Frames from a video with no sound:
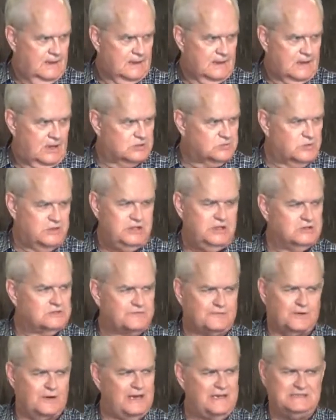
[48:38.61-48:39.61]
Because we used
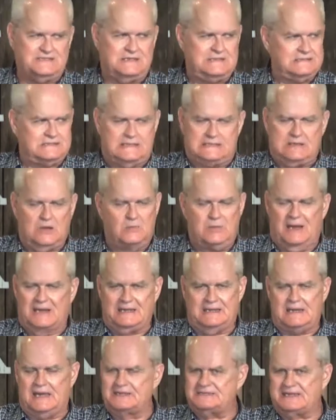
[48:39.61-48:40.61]
phrasings that
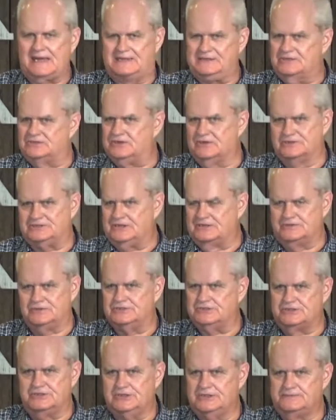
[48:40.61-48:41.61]
nobody outside the church
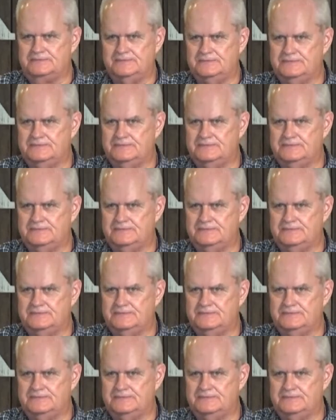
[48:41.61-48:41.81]
understood.